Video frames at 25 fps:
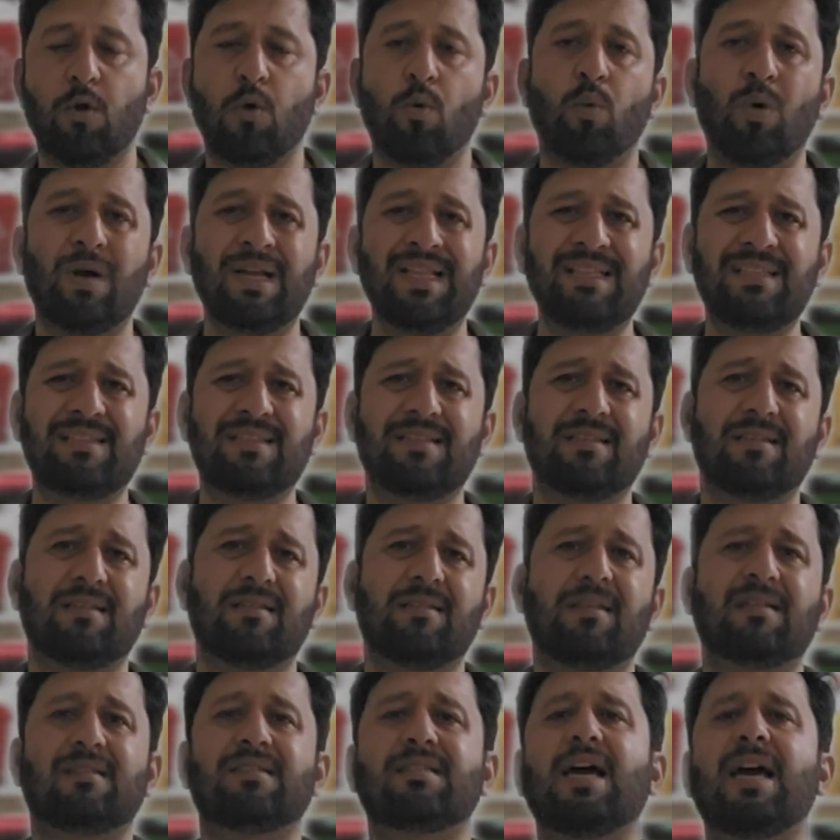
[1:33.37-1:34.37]
Once
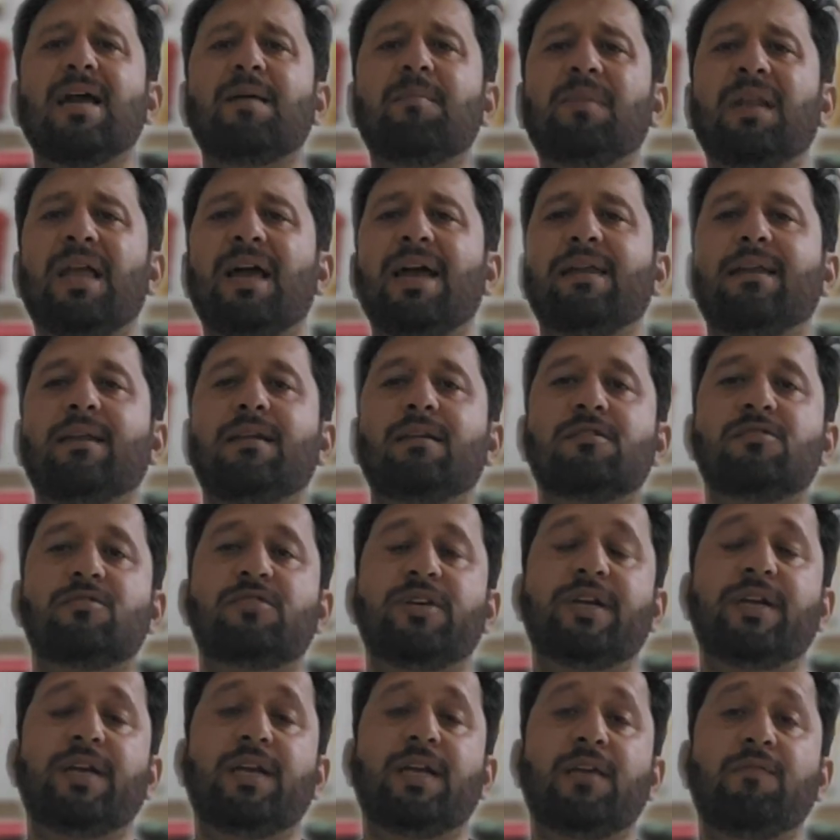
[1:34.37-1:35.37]
the timeline is
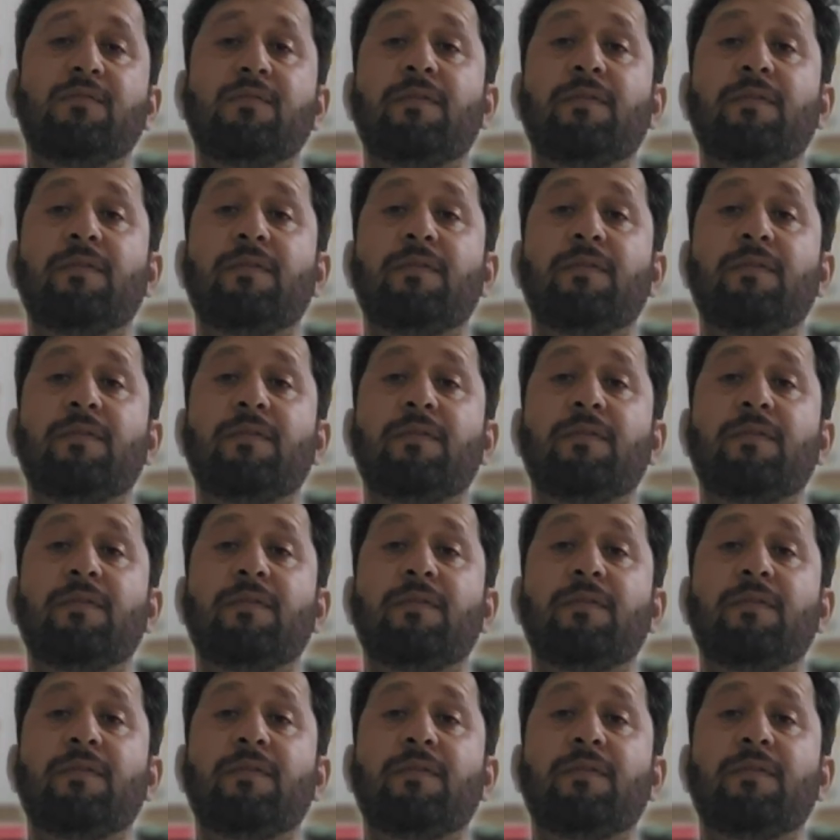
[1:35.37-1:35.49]
ready,